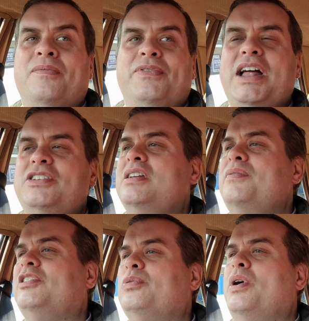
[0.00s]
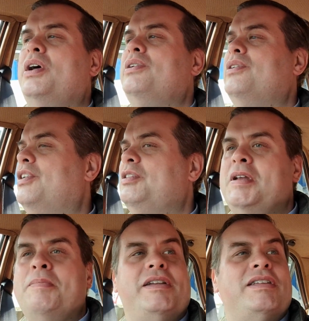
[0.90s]
The engine in this one has
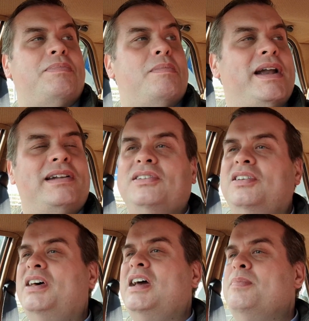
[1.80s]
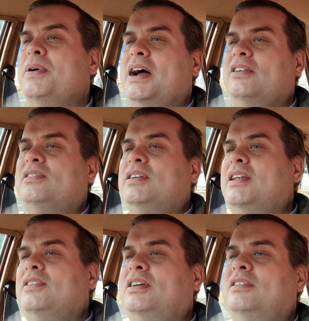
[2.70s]
been a bit temperamental today, but actually
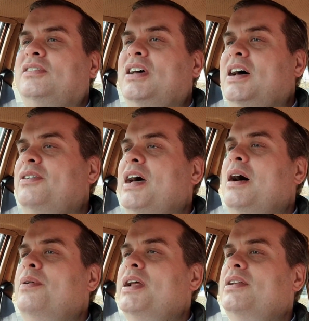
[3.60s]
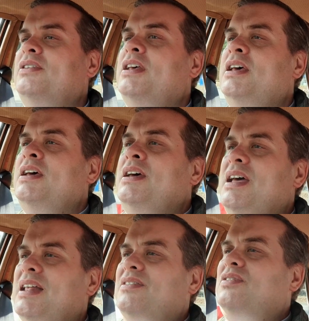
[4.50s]
it's settled down now, and it,
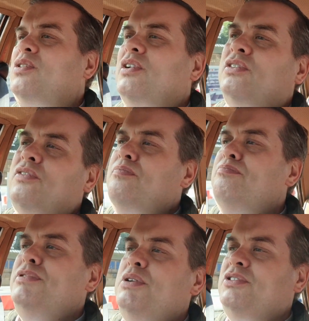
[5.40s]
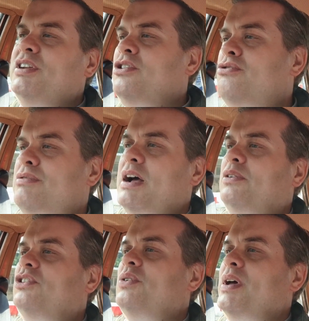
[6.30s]
it's got a sort of muted
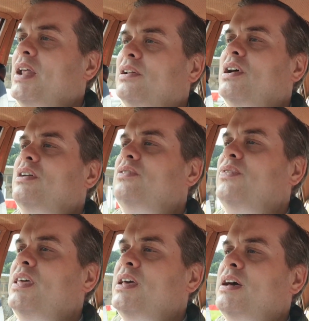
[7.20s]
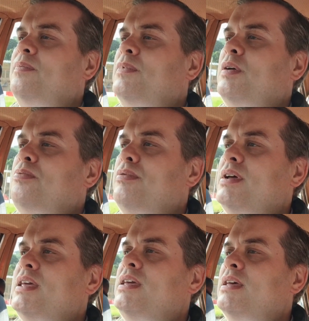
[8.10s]
growl to it, like the uh,
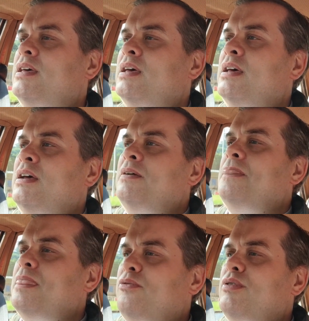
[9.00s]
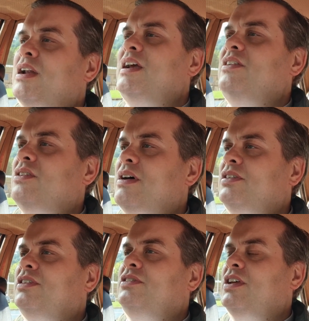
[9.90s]
Capri three litre
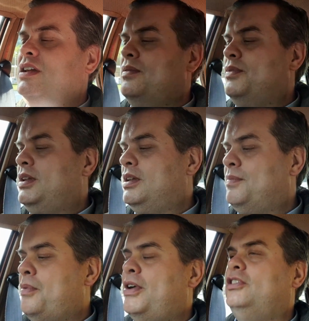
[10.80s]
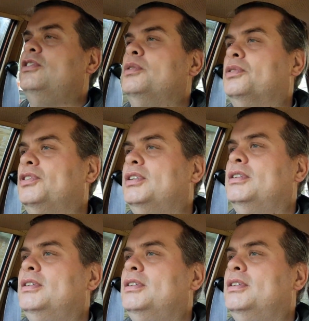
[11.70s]
S's did in, in the Professionals.